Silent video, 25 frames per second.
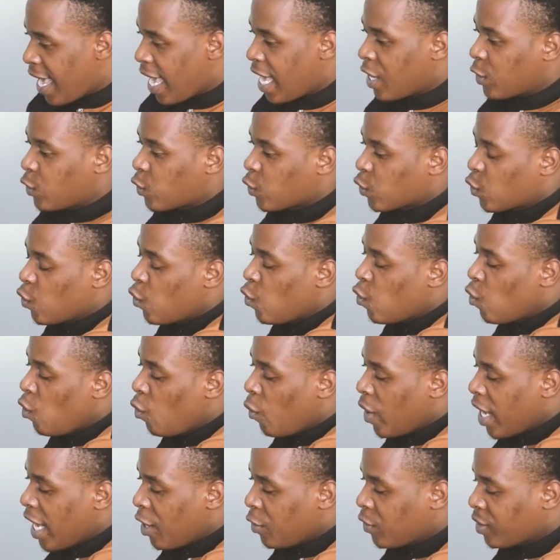A school
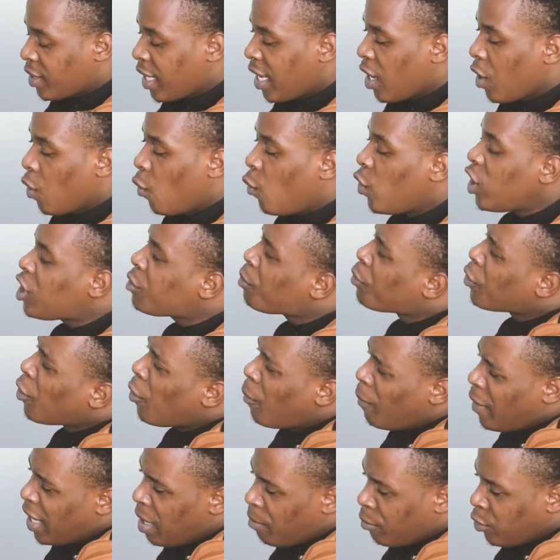where you say, which
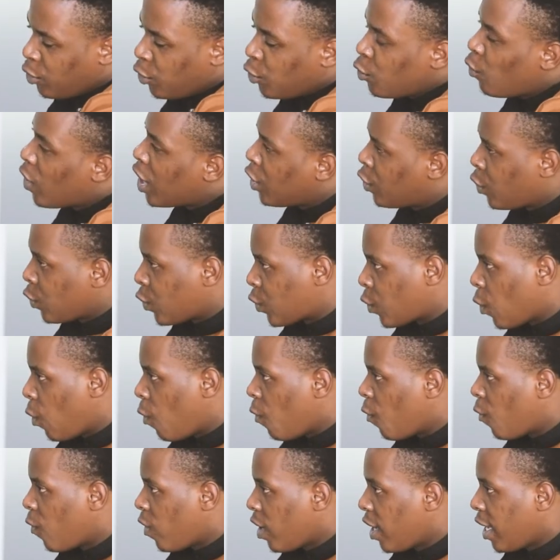problem do you want to
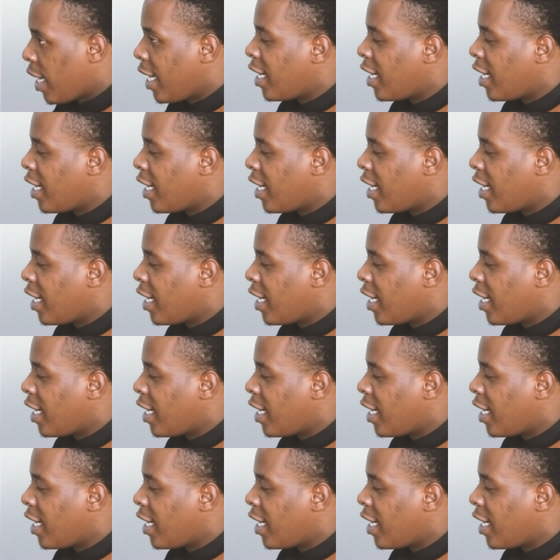solve?